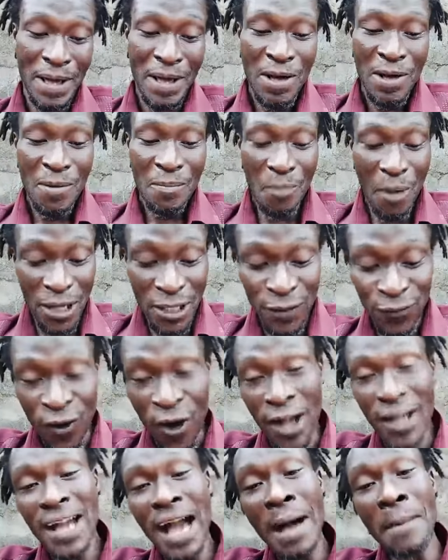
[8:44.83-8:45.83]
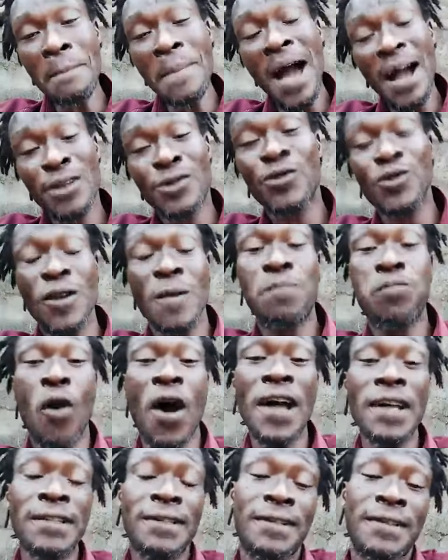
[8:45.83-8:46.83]
But for come back to the
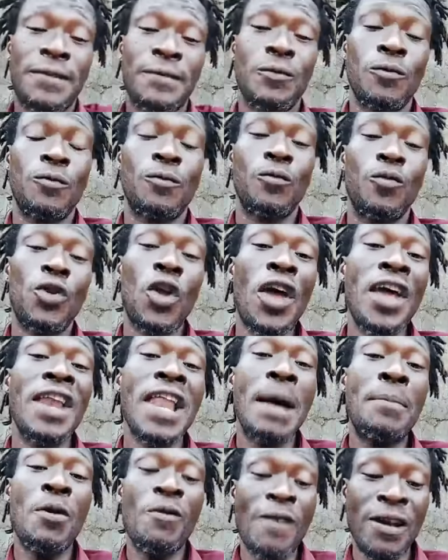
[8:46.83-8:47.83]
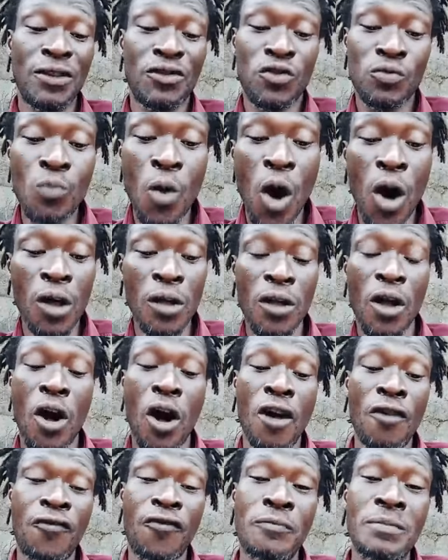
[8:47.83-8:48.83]
point, we don't elaborate small
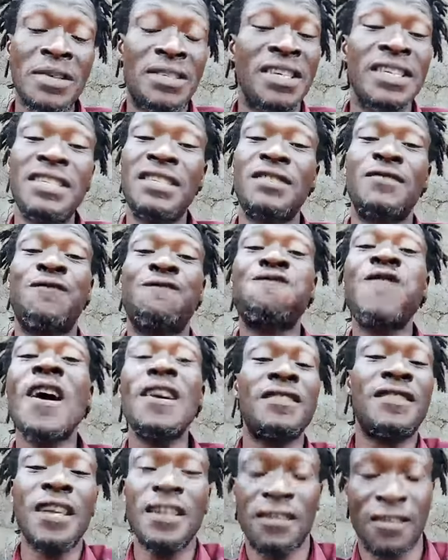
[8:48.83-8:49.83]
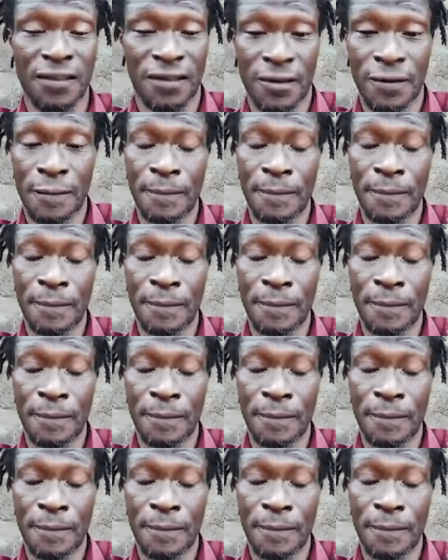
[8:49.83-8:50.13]
of Mrs. Frances.